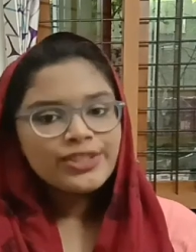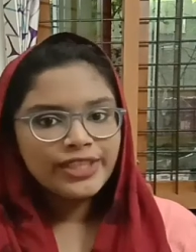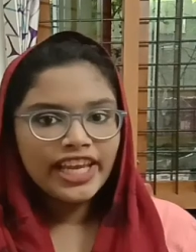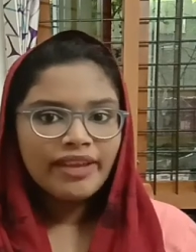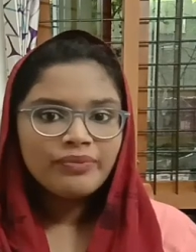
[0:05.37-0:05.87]

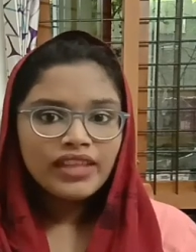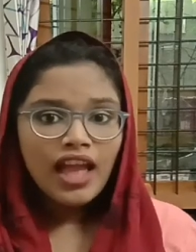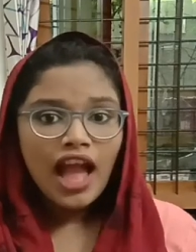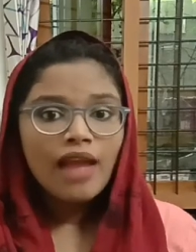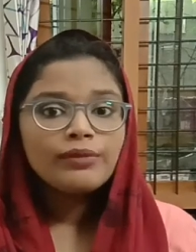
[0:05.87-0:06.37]
Today
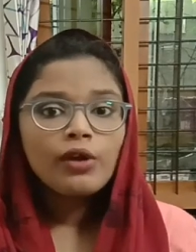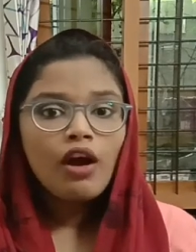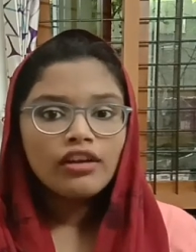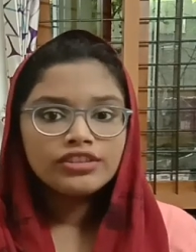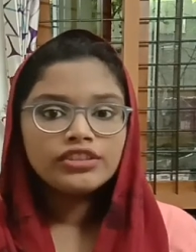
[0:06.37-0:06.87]
I'm
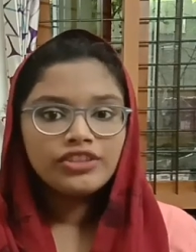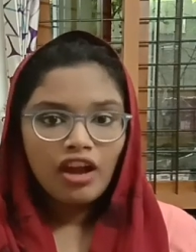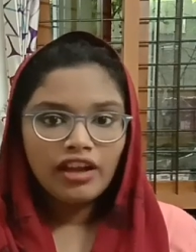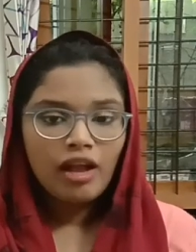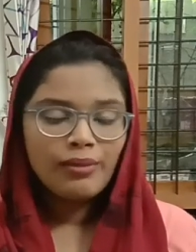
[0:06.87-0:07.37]
going to
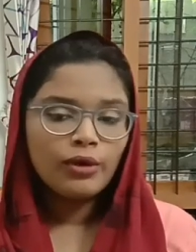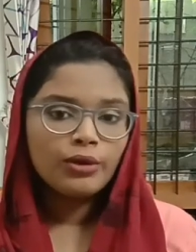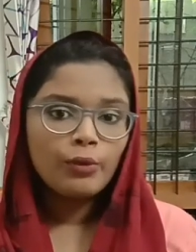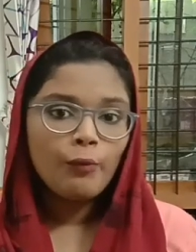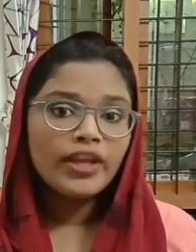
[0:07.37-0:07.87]
talk
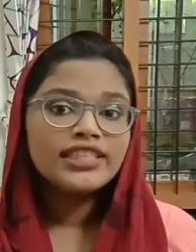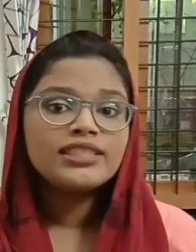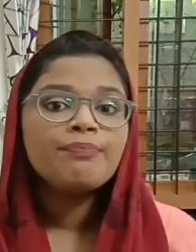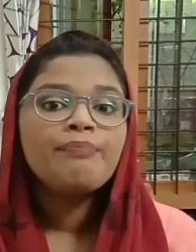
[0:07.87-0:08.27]
about when is